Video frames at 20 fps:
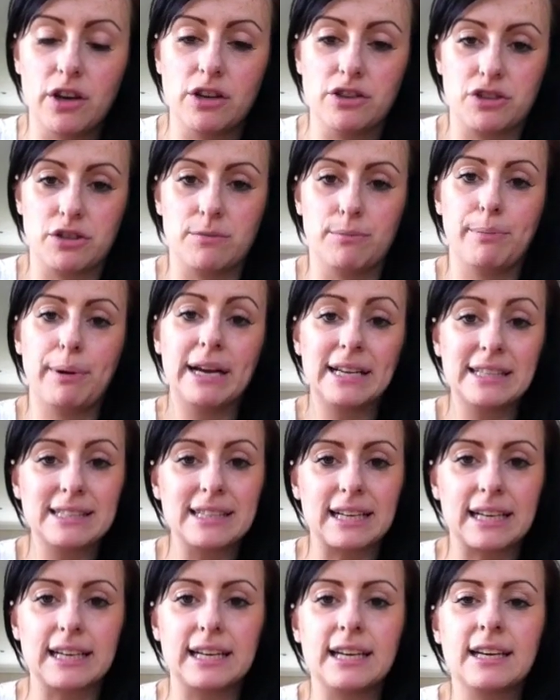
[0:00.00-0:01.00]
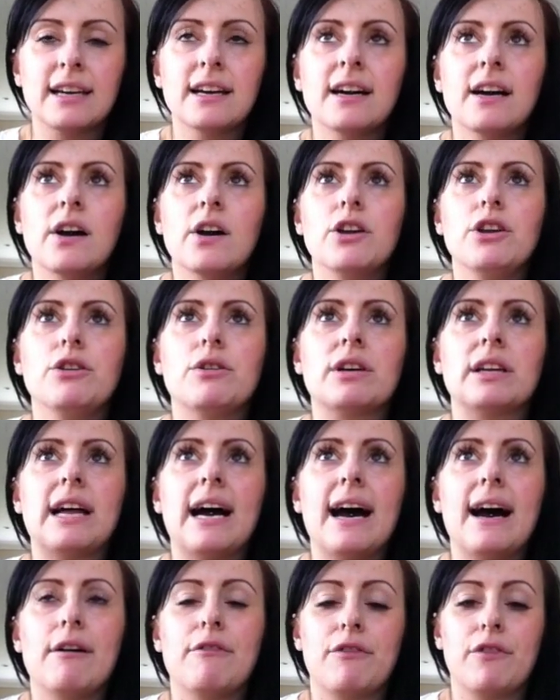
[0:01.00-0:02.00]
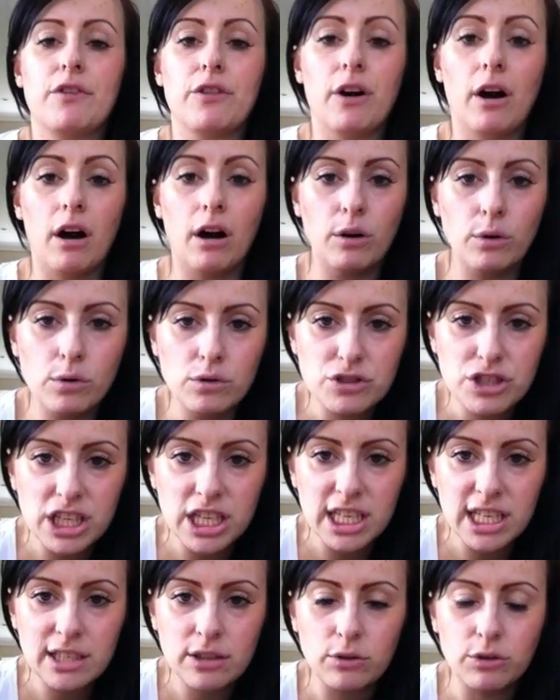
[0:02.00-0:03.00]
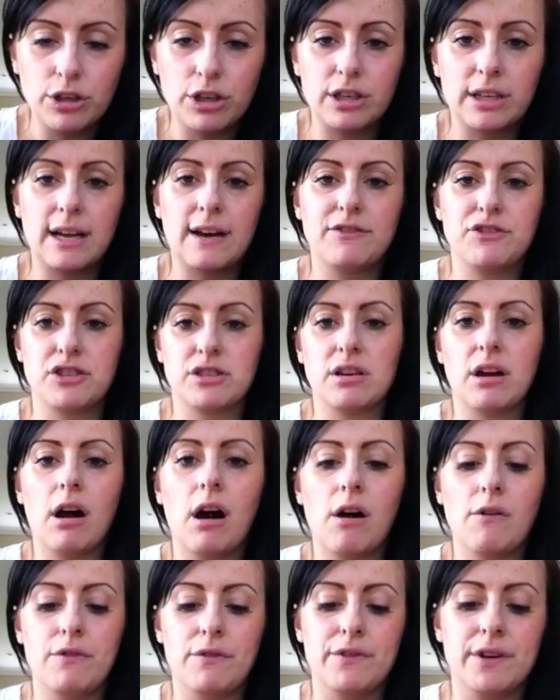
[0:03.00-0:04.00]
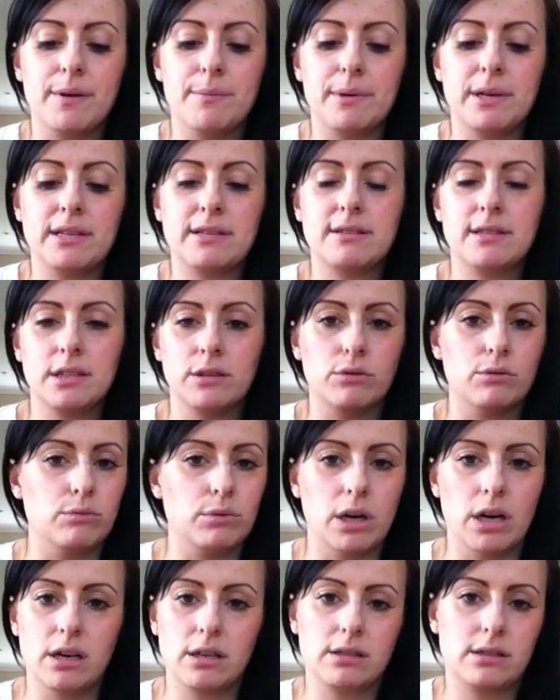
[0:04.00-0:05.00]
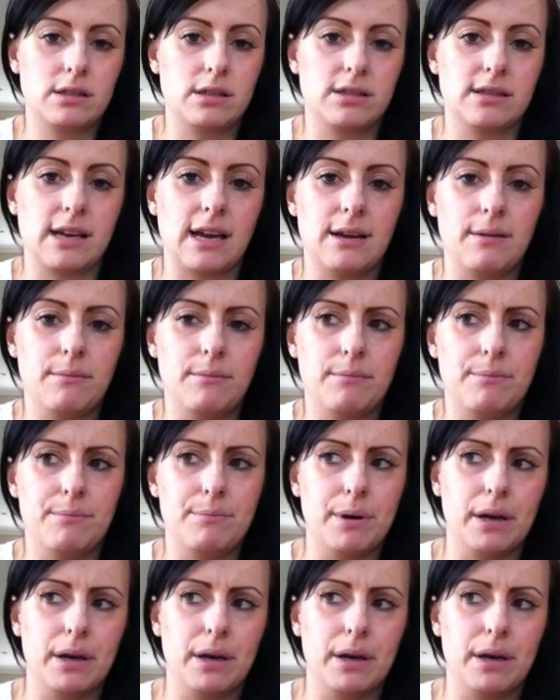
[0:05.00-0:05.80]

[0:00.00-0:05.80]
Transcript: version. Basically, you can have the whole gene or you can have just half of it, but it still works the same,